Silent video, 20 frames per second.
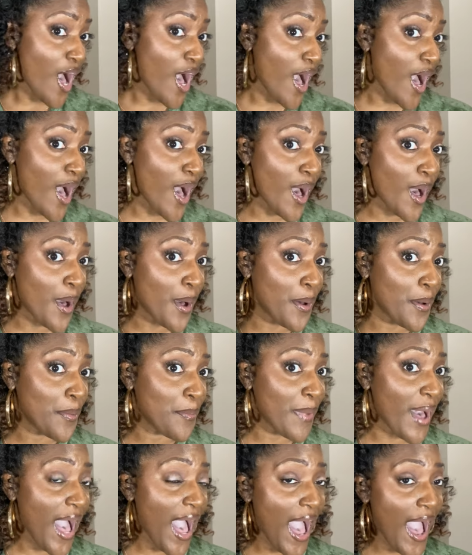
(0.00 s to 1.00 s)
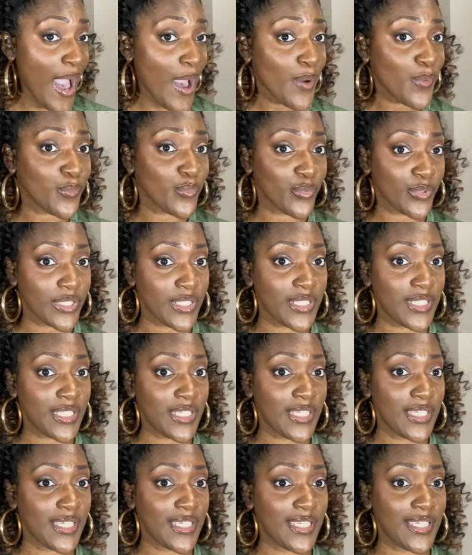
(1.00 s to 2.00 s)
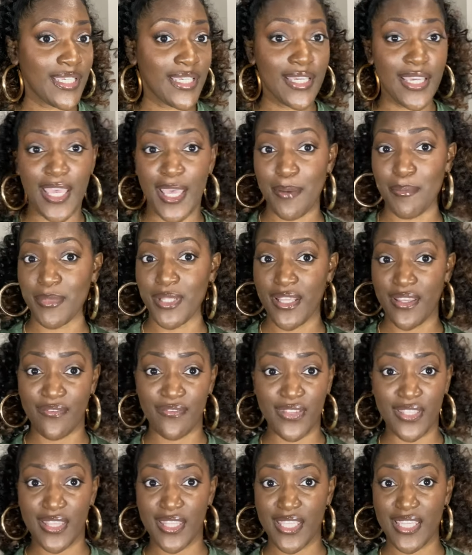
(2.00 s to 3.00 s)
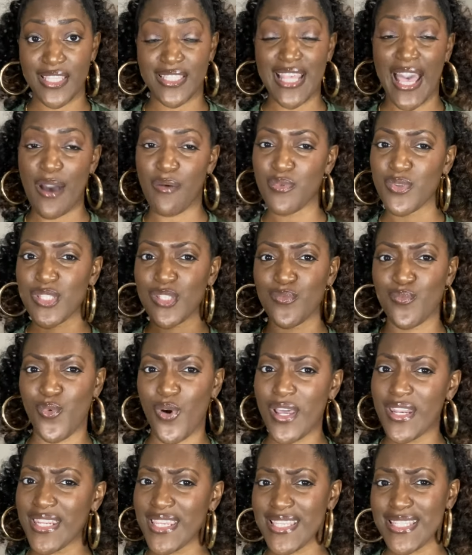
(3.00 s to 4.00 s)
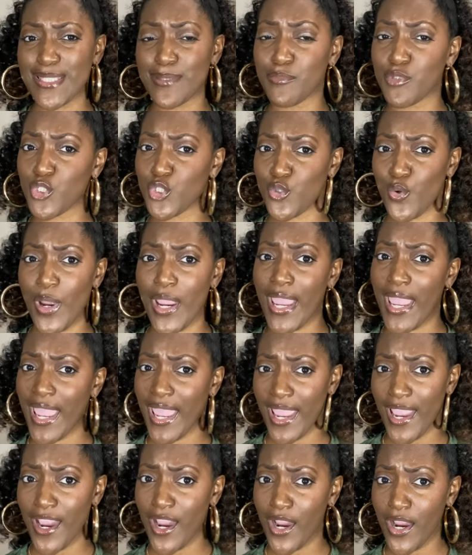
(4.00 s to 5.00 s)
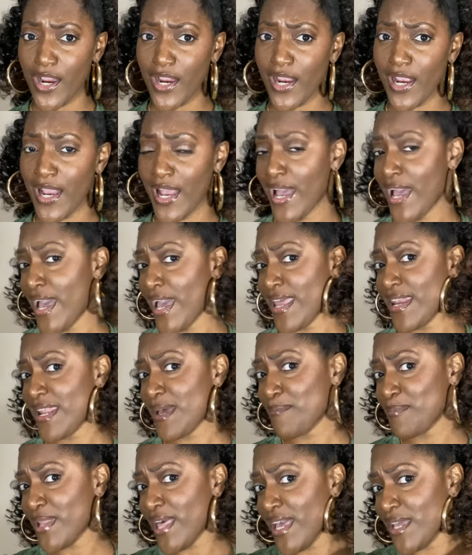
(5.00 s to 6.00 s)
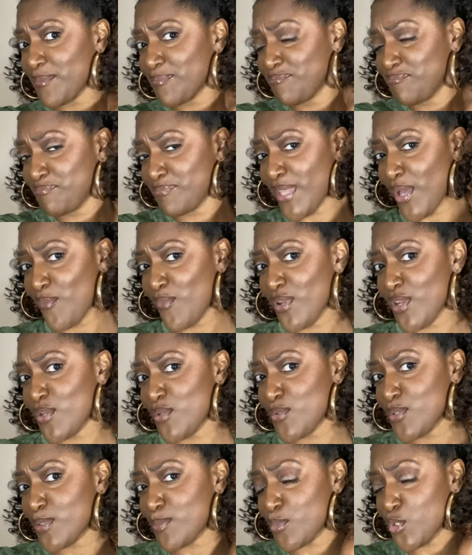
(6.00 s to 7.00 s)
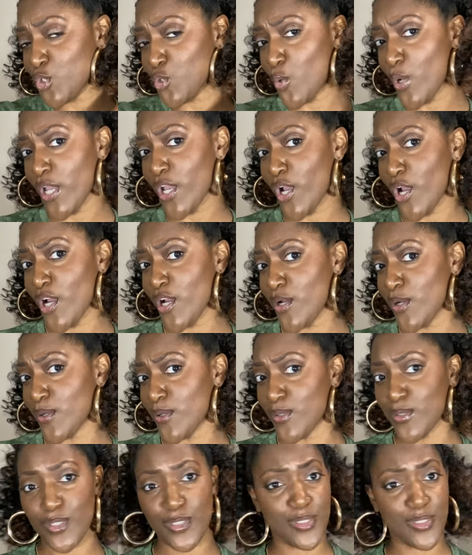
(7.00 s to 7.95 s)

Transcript: I really am loving this. I was wanting some short hair, and I'm like, I want to do some short curls.